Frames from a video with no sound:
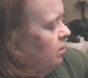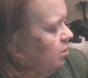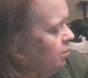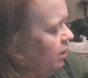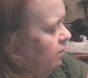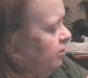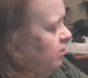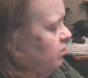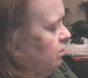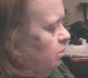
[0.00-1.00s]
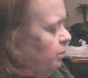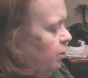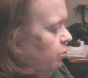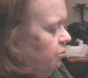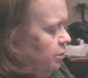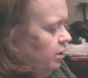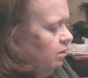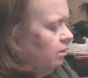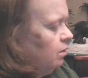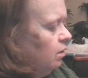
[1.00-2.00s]
I'm a lefty, so bear with me.
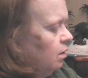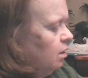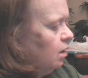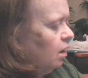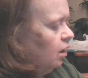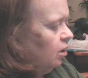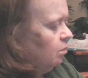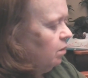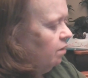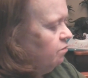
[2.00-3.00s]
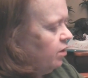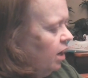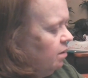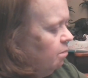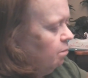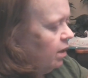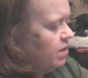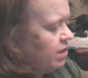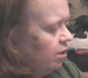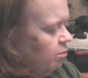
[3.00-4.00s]
I've got it in my
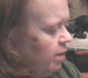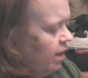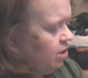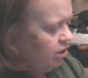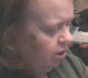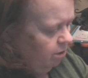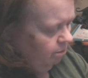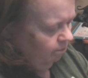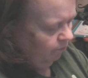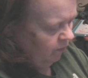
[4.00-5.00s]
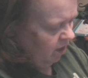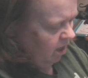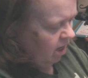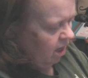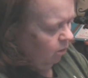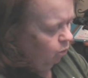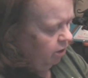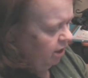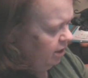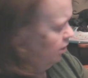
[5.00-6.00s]
center matched up. And what
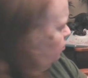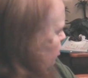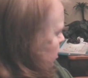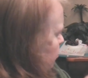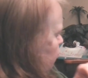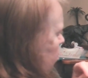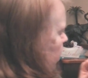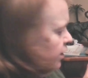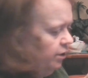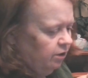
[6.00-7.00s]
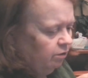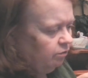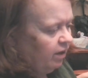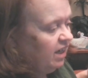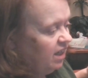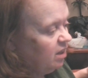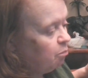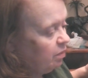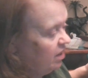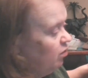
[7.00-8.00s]
I usually try to do, if I can get a
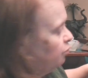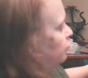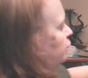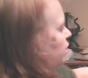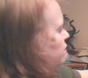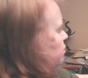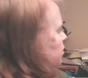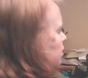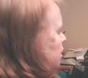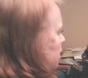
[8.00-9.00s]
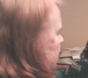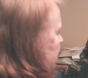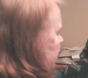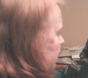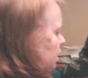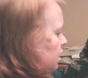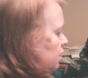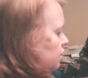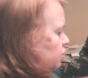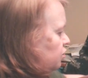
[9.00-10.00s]
pin through this,
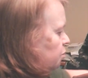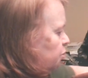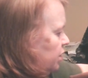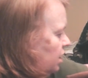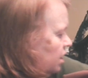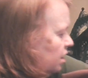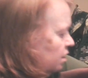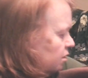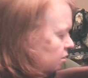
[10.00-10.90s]
is to pin it